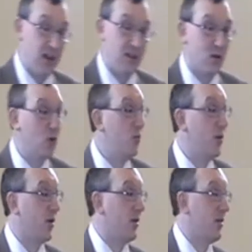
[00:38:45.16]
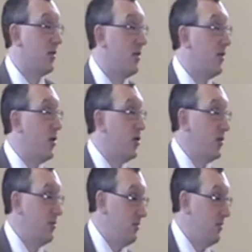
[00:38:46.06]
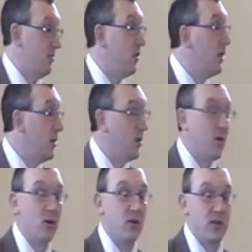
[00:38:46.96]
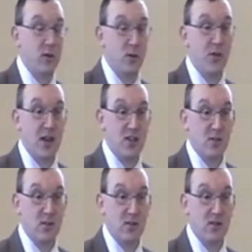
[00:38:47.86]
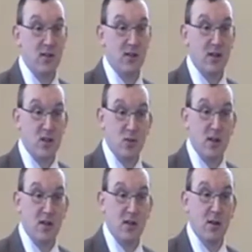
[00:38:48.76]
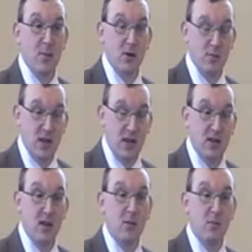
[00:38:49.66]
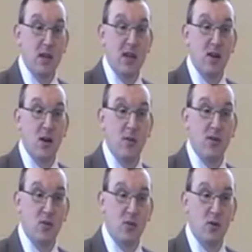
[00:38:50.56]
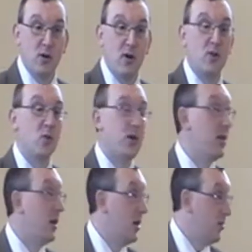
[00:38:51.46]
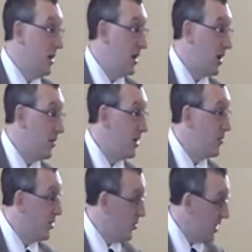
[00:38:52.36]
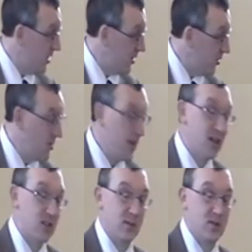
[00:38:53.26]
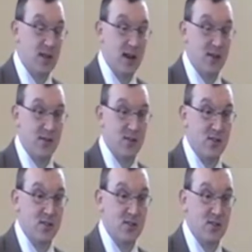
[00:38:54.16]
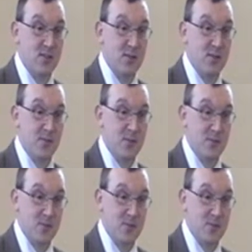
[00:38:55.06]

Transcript: saying the whole book, the volume, what we would call the Old Testament, it's written about me. Me coming to do God's will, me coming to put away the Old Testament sacrificial system.